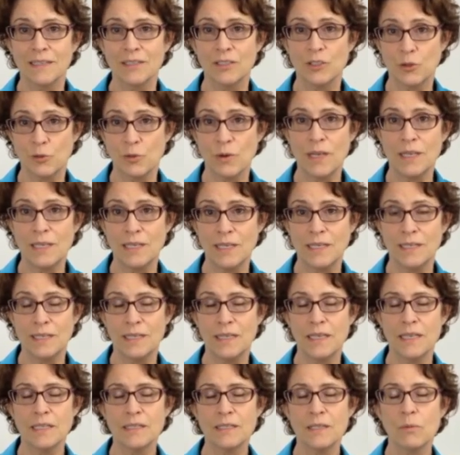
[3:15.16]
training.
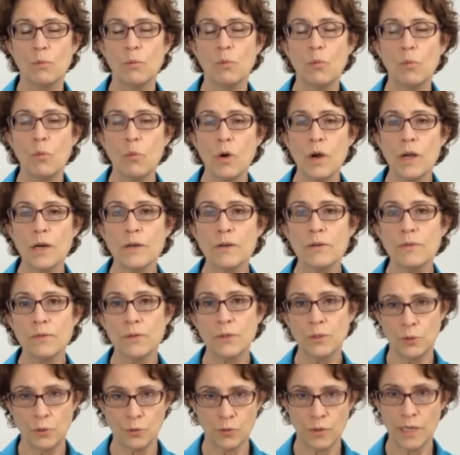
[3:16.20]
It's a
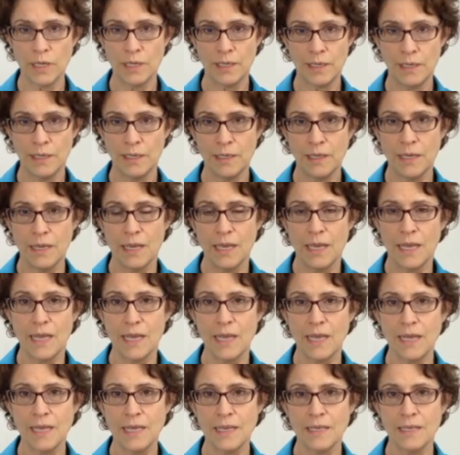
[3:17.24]
wonderful training,
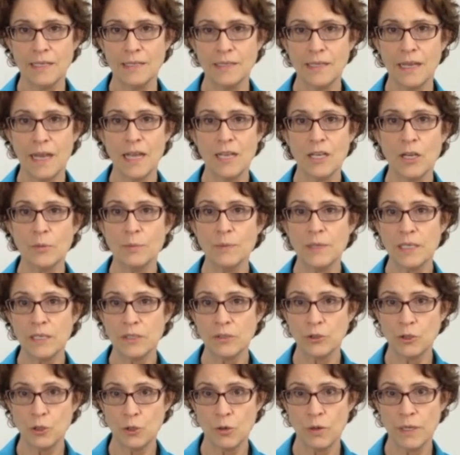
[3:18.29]
and I hope that
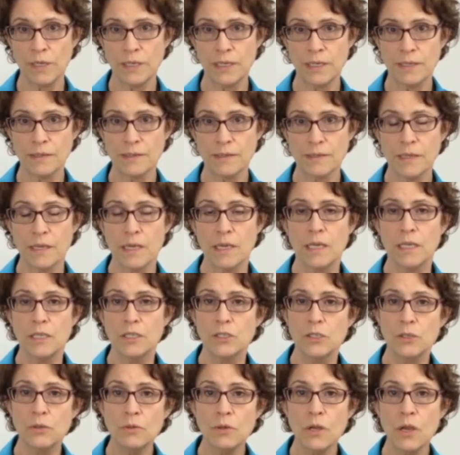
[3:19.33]
you'll join us.
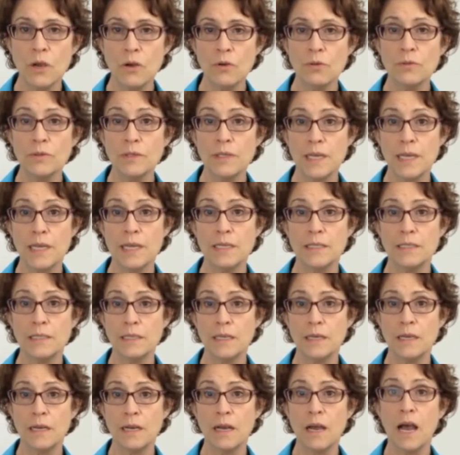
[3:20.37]
Do know that
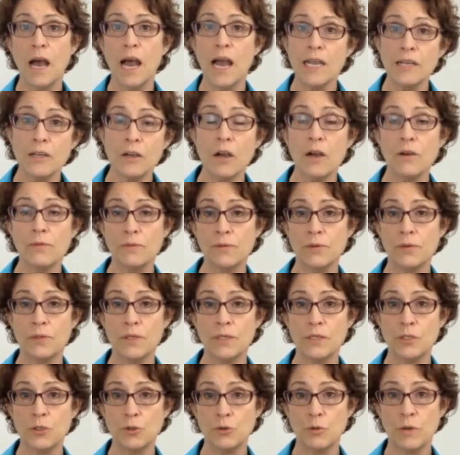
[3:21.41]
I offer
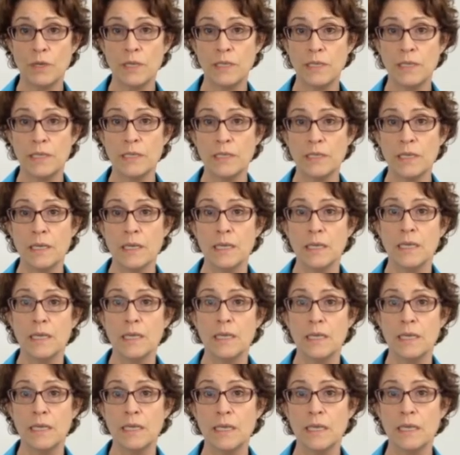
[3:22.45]
this training
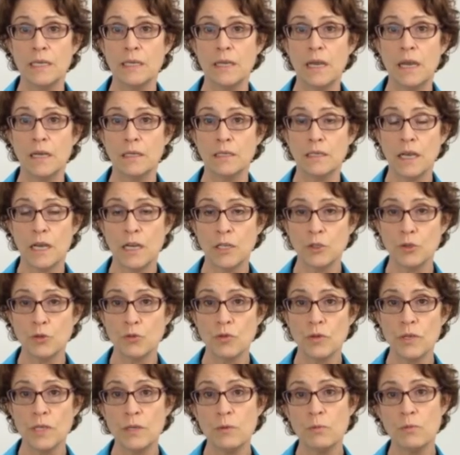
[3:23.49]
in a
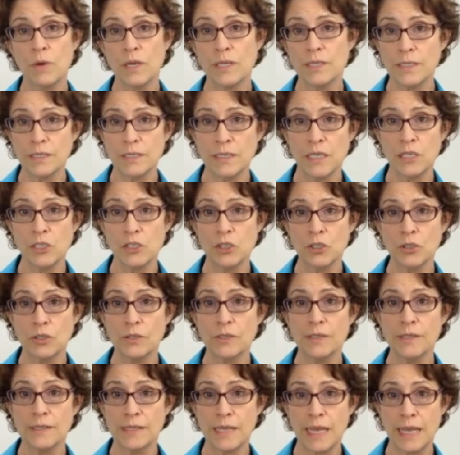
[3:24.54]
country residential
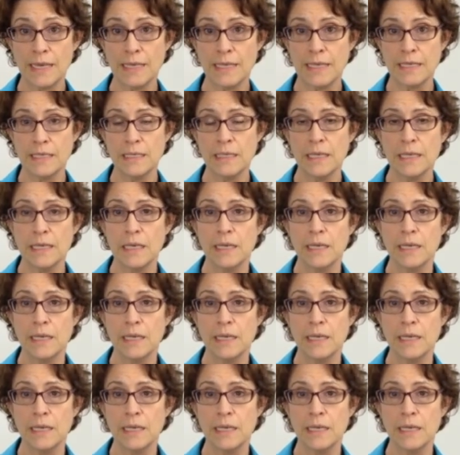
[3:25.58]
setting